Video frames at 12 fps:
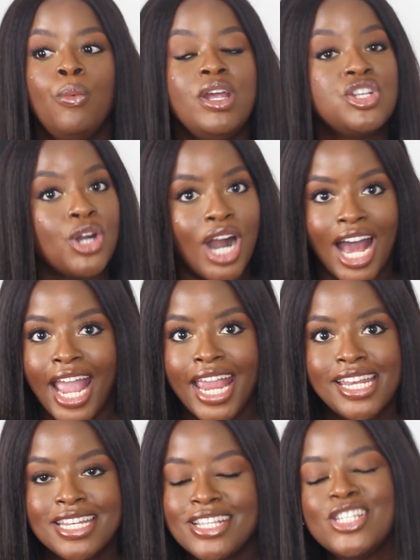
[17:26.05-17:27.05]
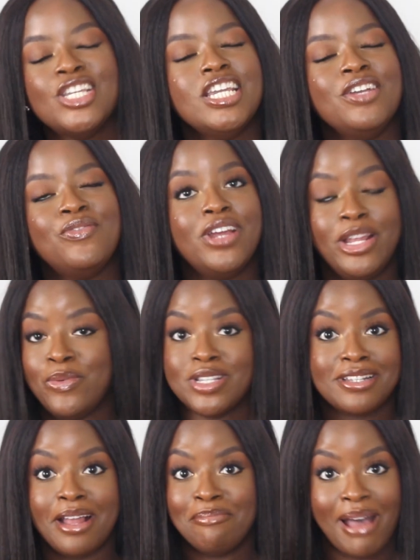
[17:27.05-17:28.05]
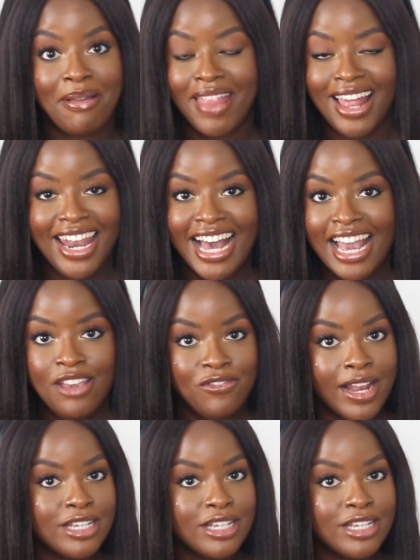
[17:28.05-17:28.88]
We tried. She really wasn't about that life.